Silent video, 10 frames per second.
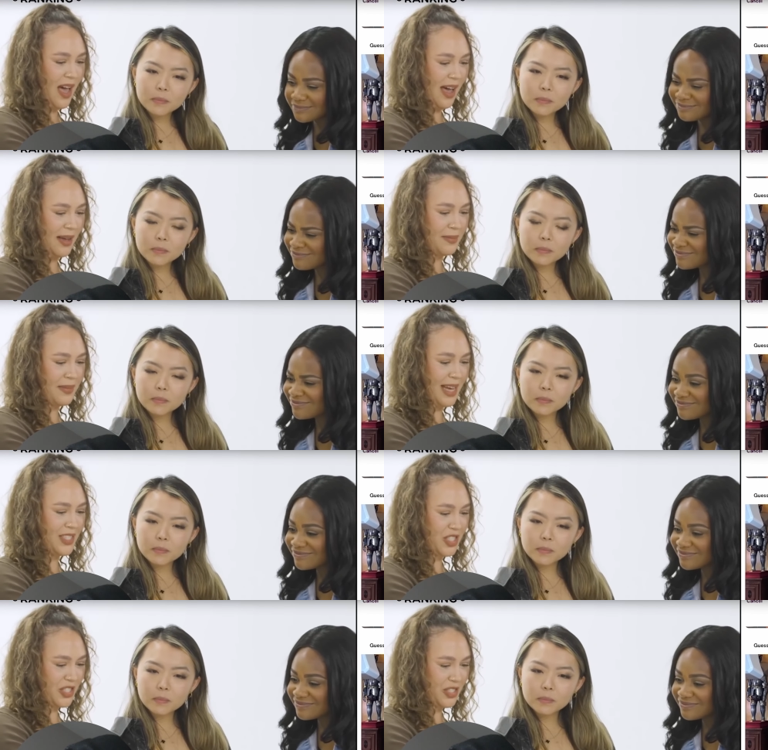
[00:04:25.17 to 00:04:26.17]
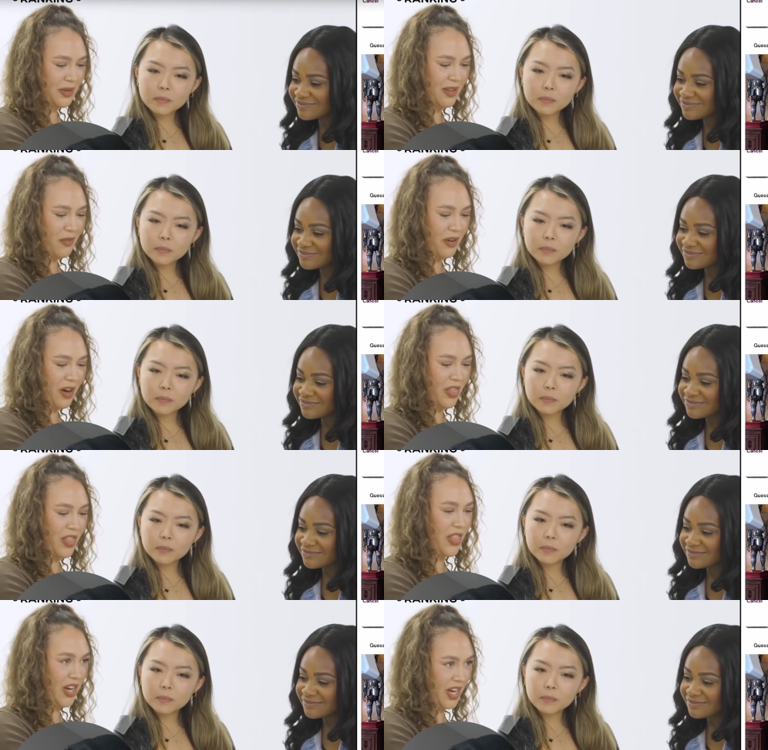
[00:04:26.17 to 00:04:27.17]
Speaker 1: Um, I just turned 24
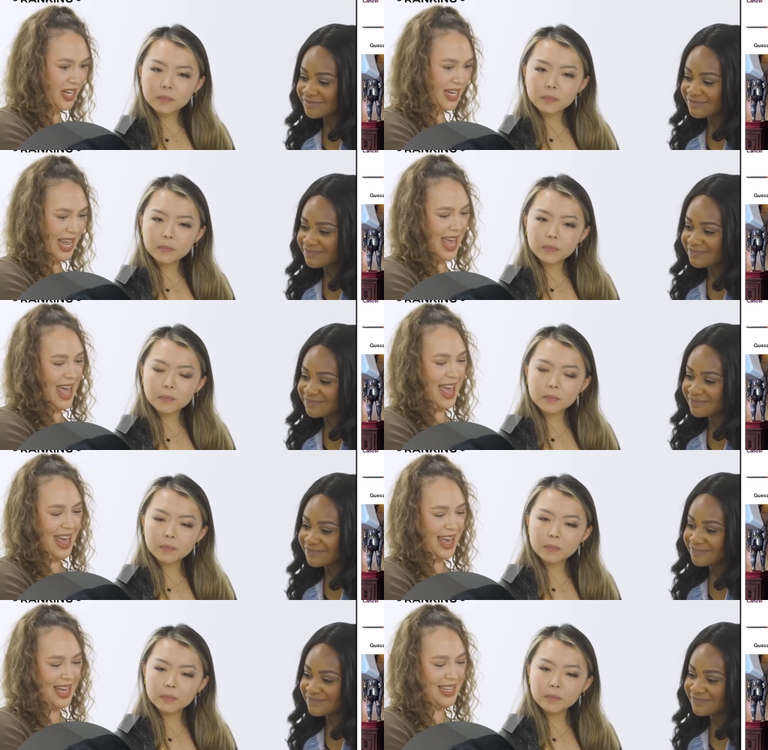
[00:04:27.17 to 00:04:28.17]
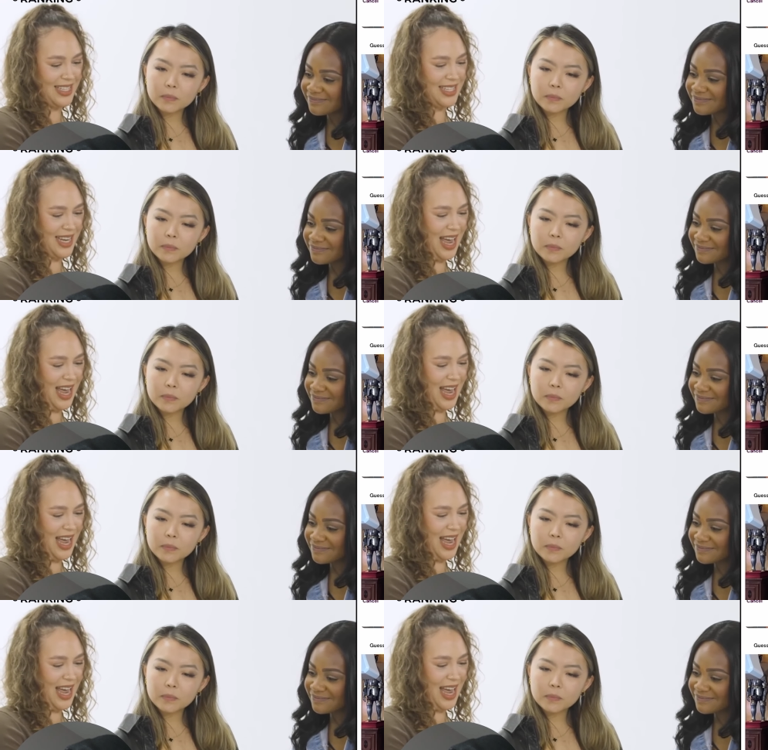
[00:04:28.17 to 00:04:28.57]
on the 3rd, and